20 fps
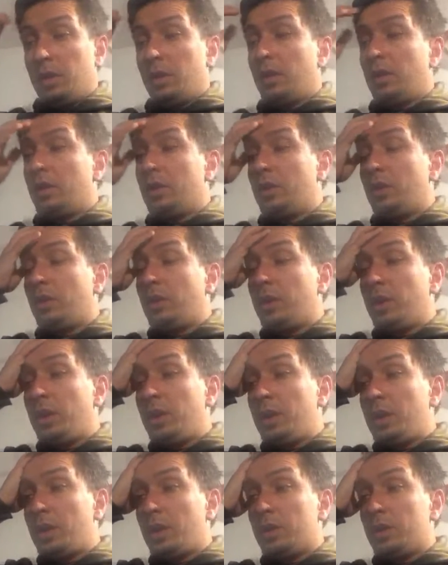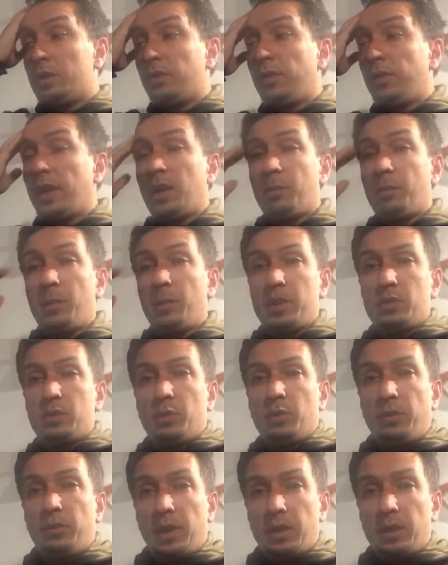the developmental
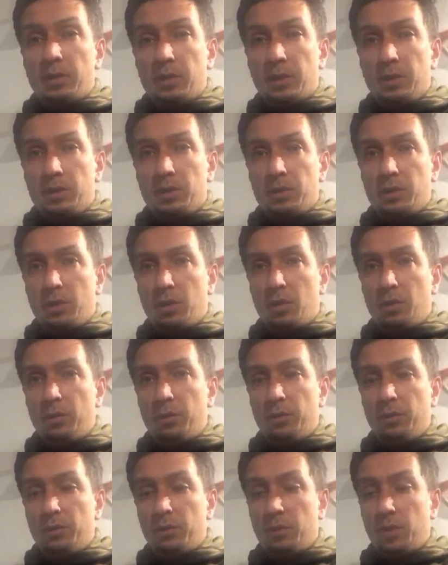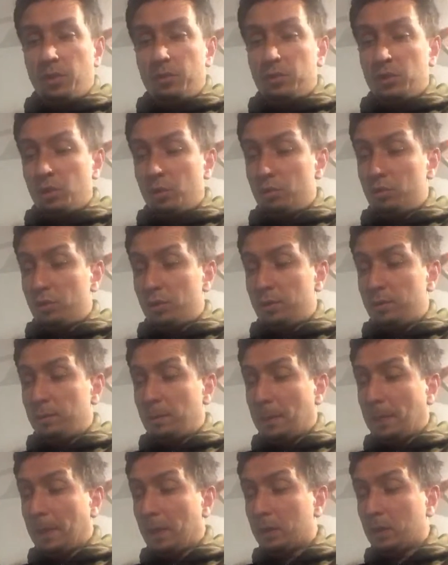phases of children.
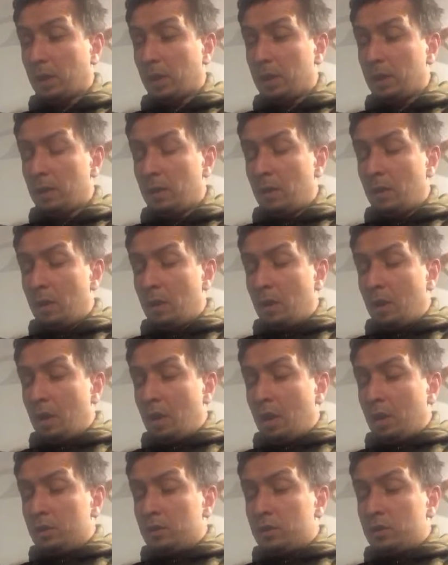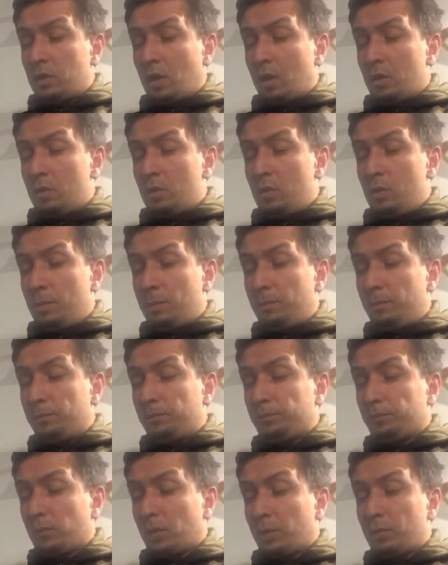Okay, so
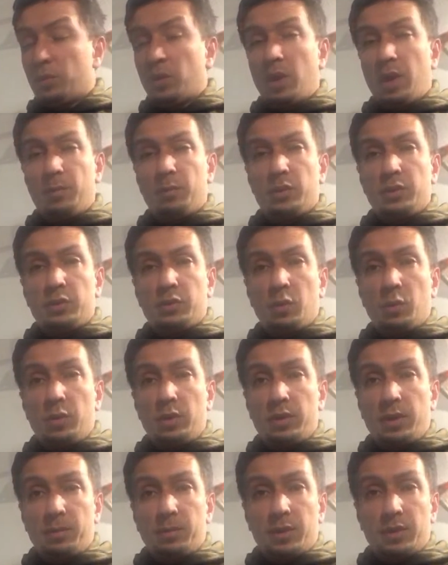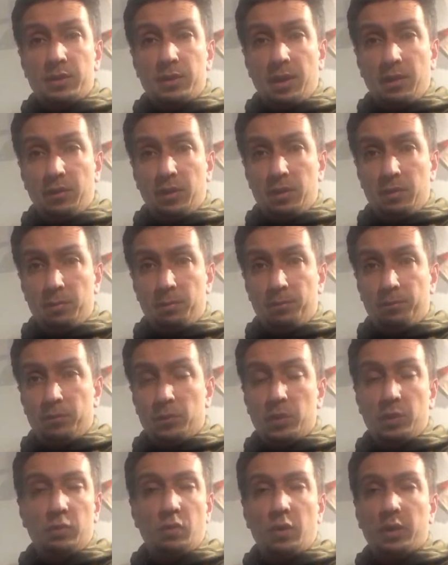primary school is up to 7. So
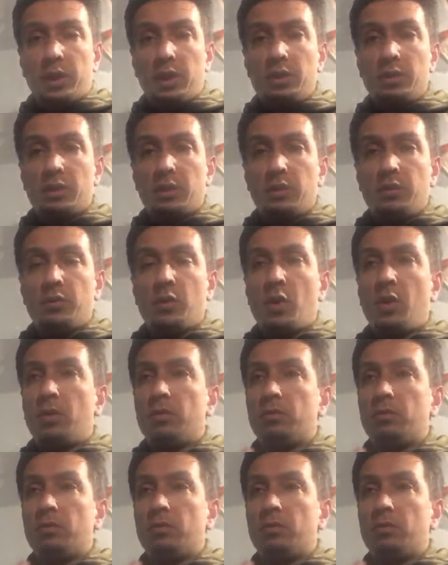you've got